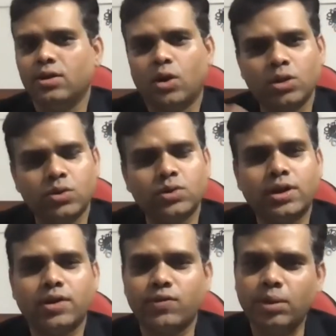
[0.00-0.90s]
All those
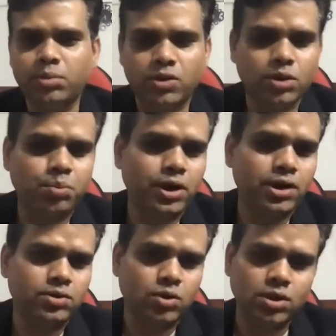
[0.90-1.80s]
are available on the
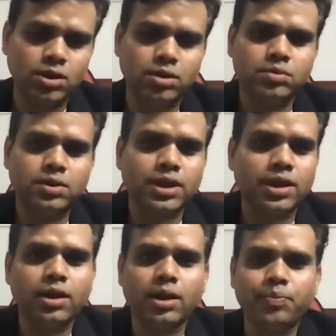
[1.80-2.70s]
page, on the
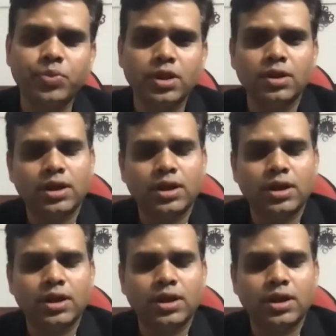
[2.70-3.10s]
Telegram.